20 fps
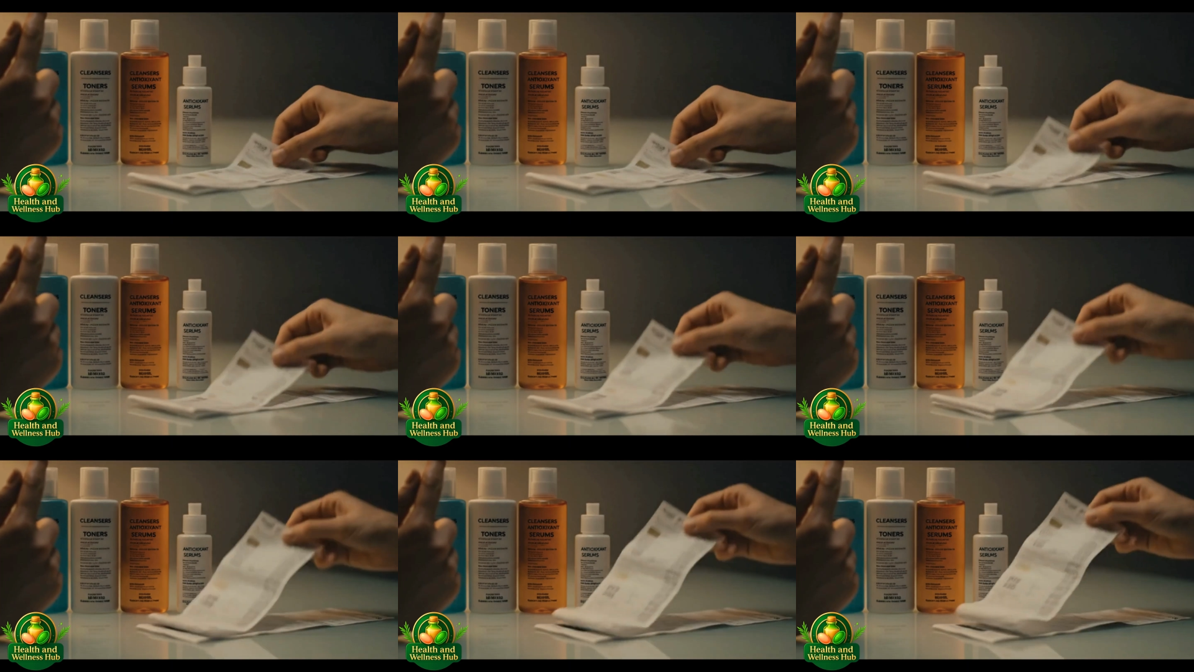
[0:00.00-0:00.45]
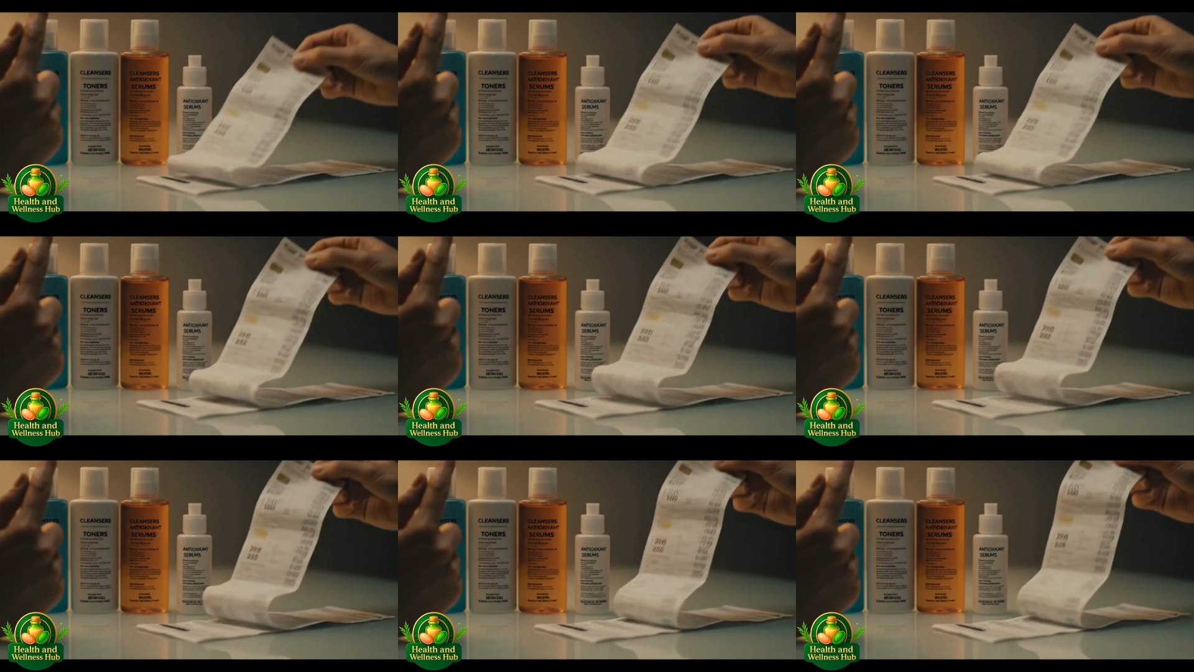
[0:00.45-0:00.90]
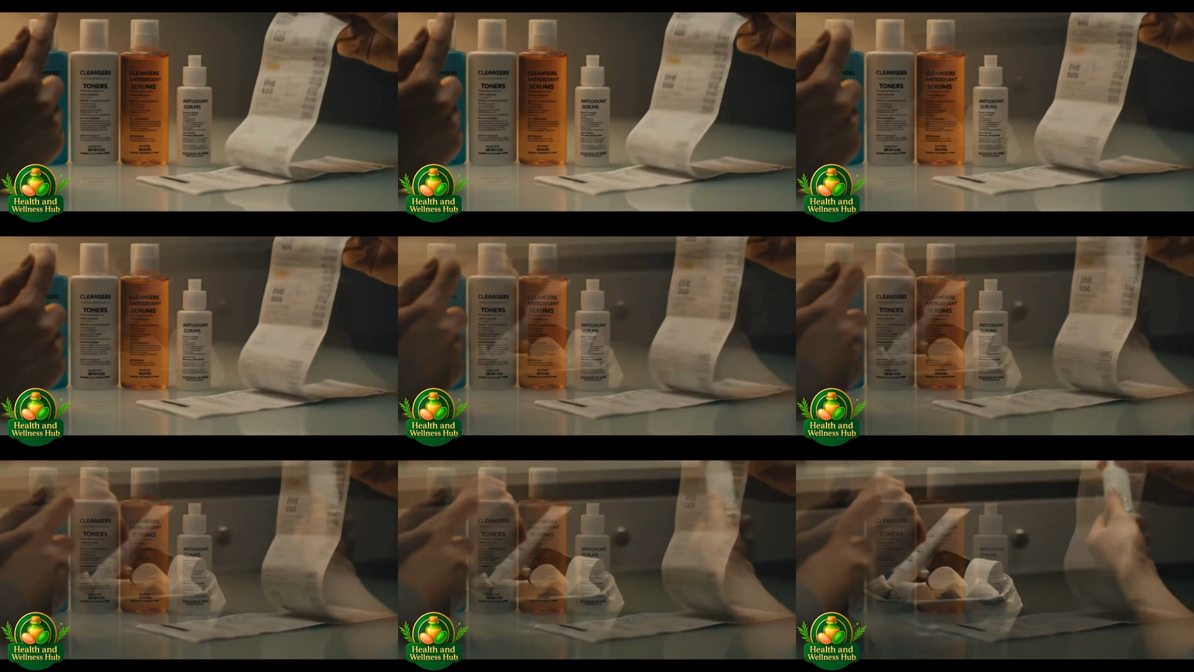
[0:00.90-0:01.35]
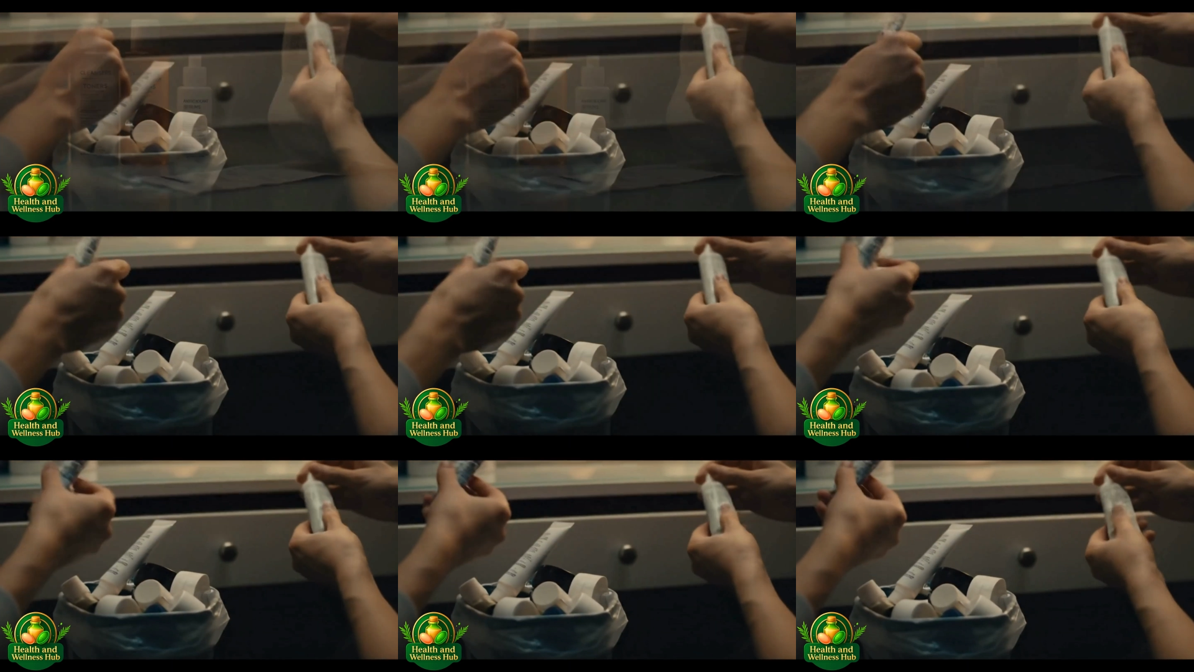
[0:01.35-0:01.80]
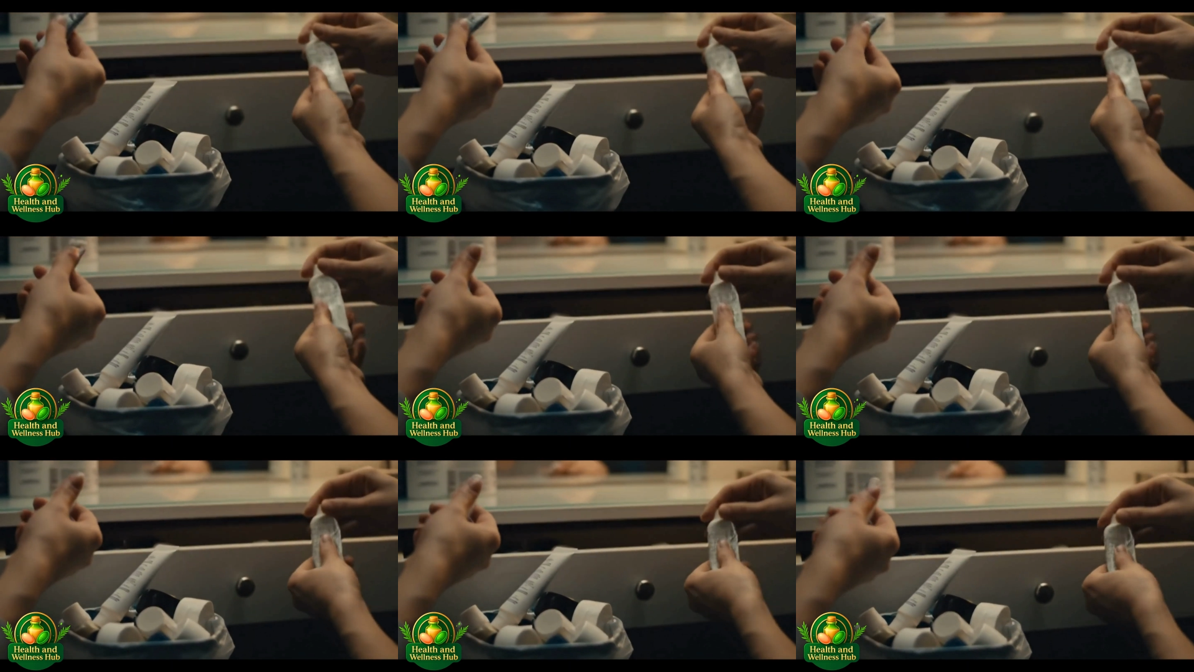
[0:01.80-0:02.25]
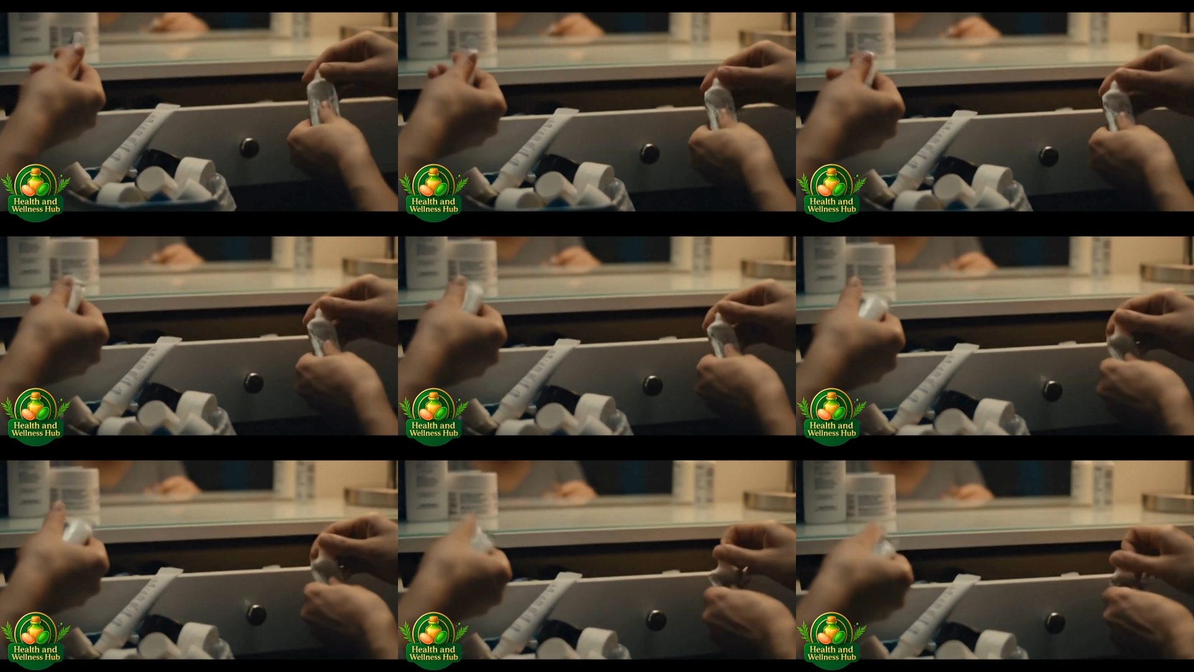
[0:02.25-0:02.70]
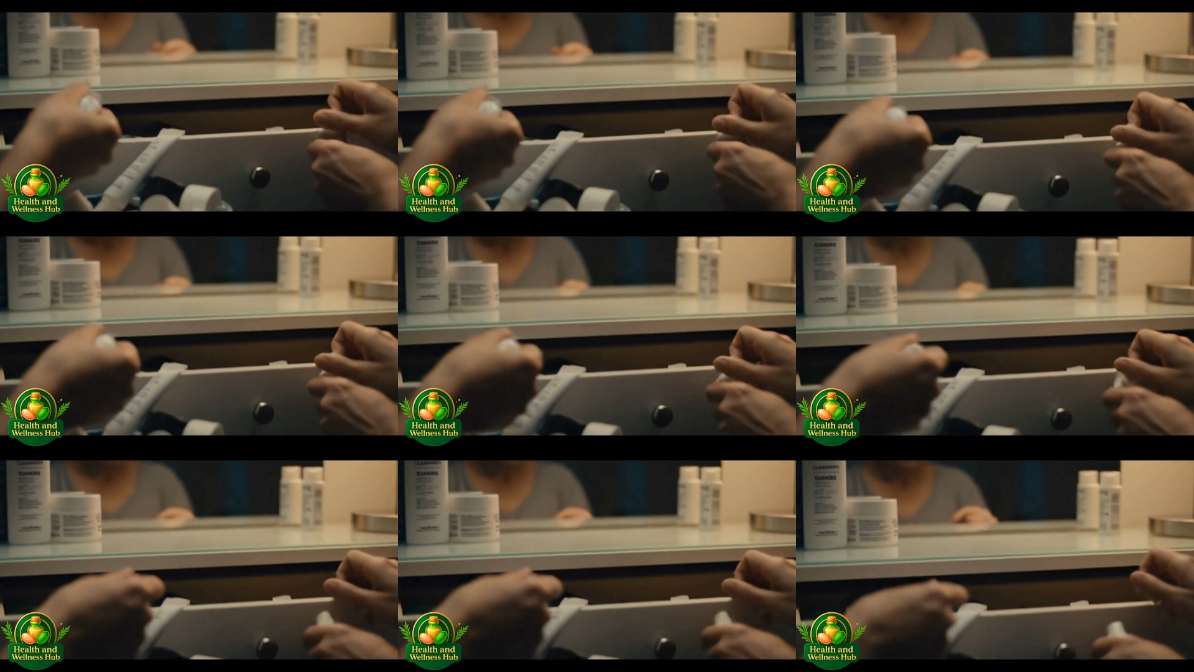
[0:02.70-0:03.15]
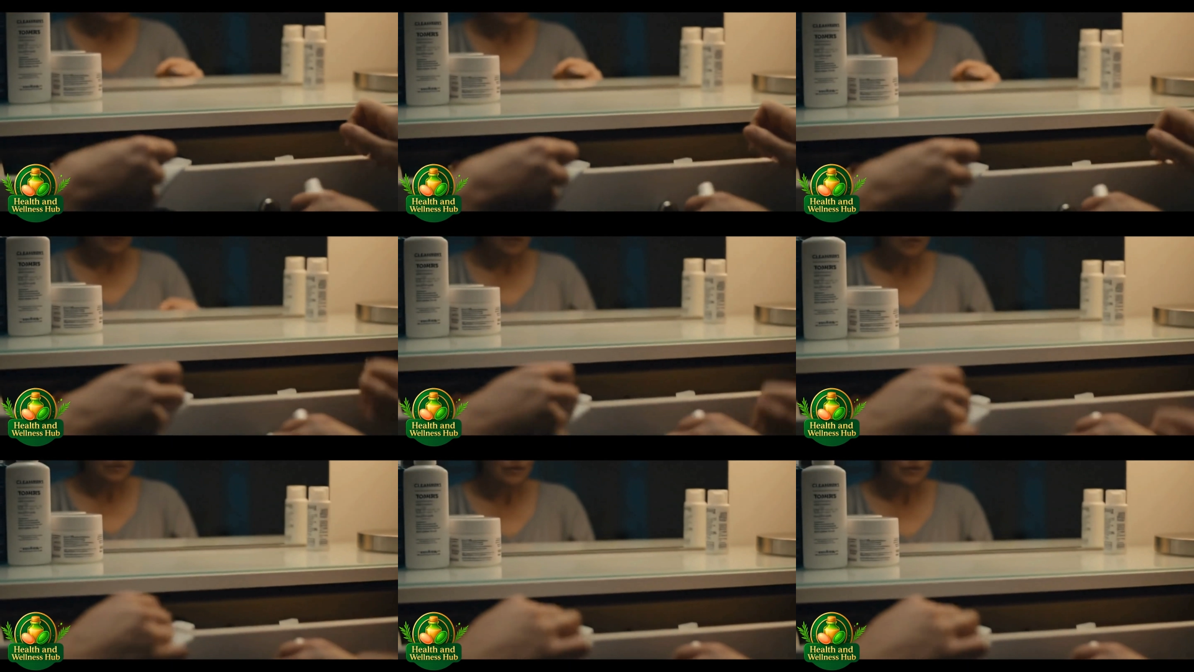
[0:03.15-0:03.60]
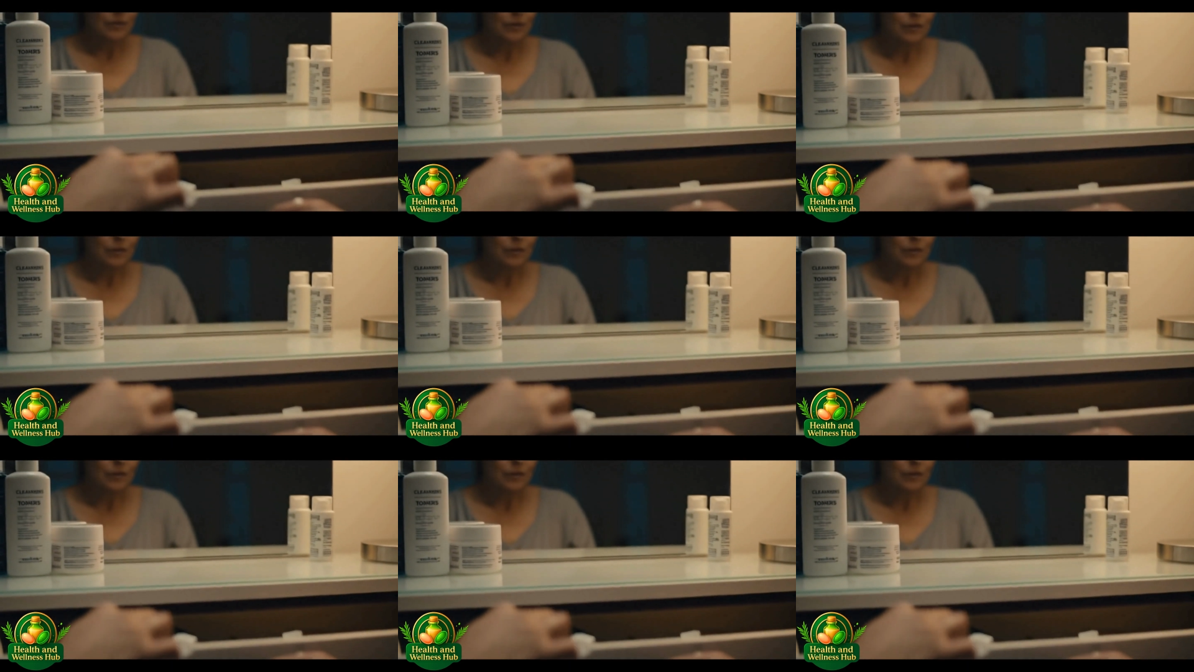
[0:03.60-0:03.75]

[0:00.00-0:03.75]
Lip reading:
(no speaker visible)